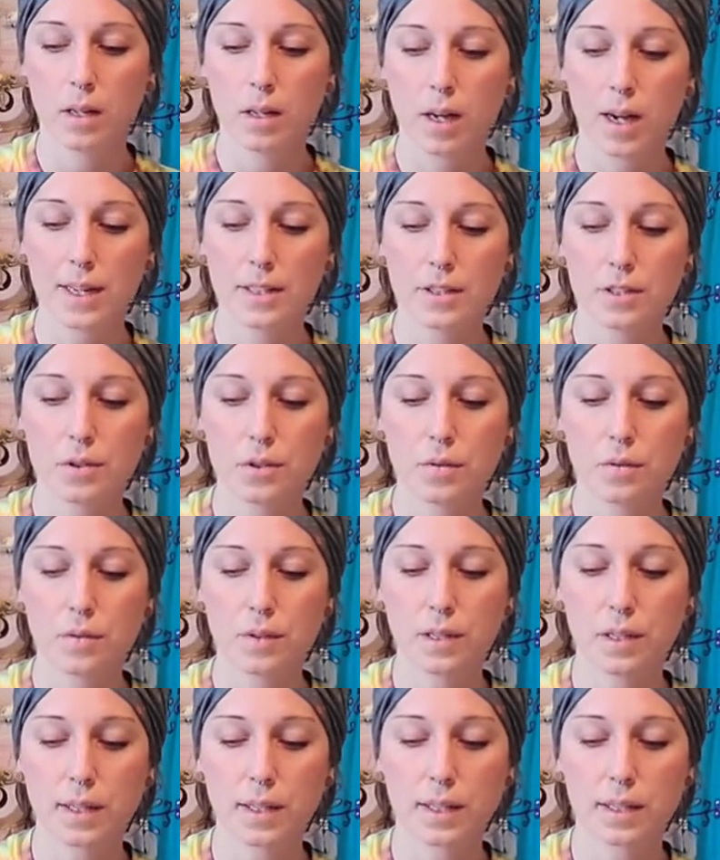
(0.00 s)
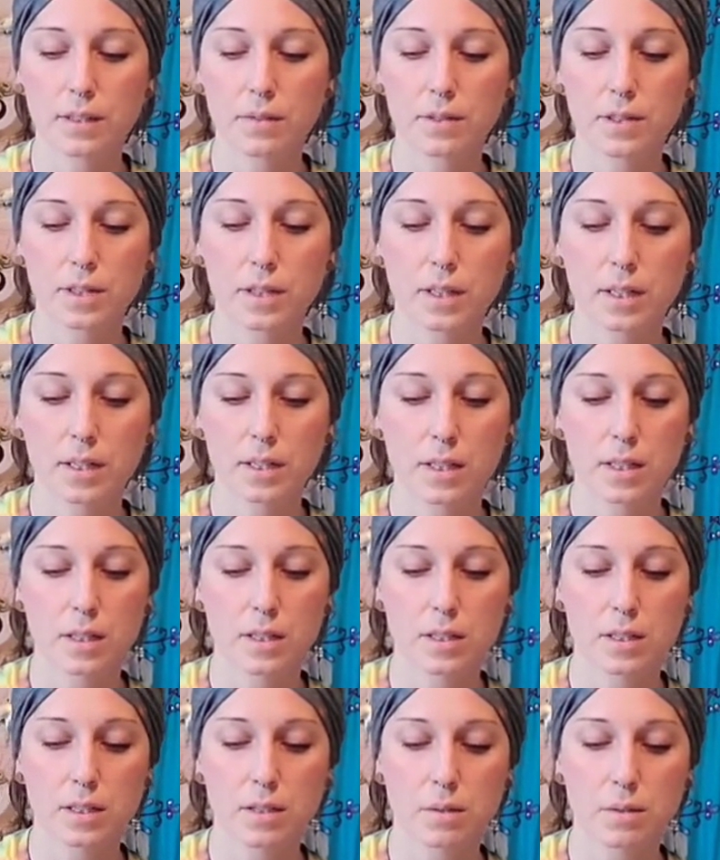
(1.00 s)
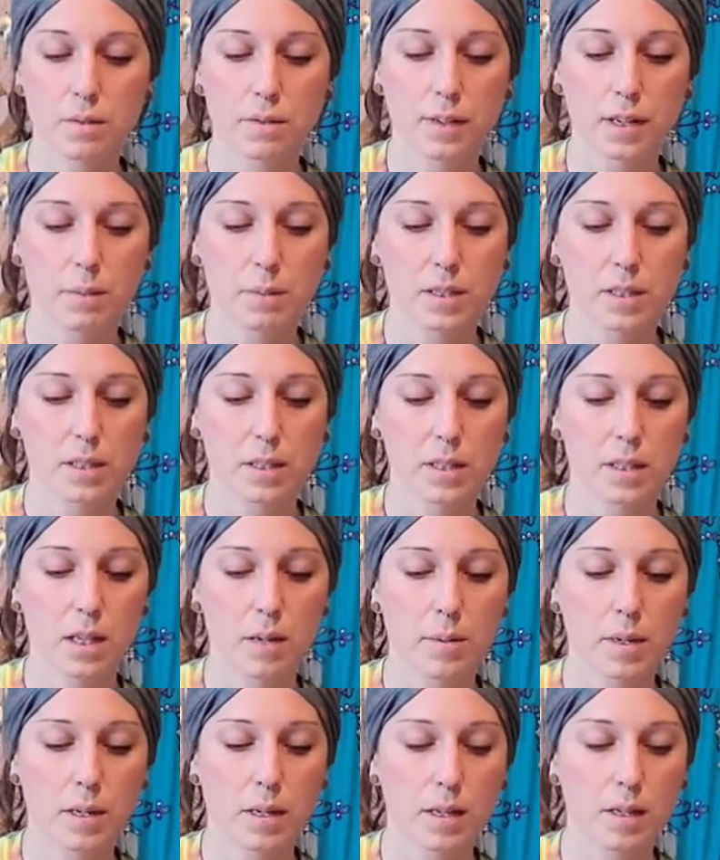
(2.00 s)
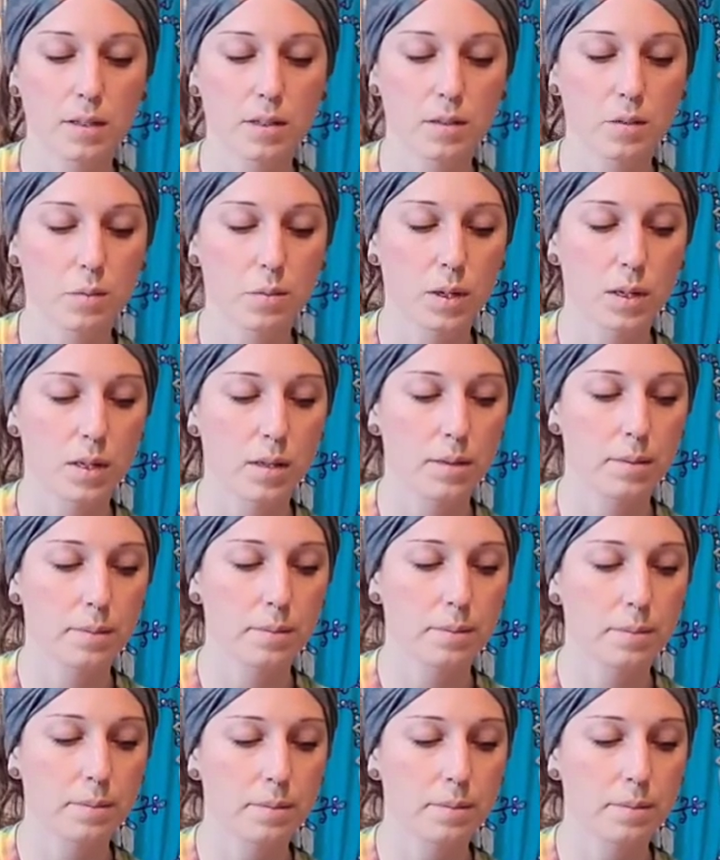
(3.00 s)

I do feel like it's very connected to a family dynamic as well.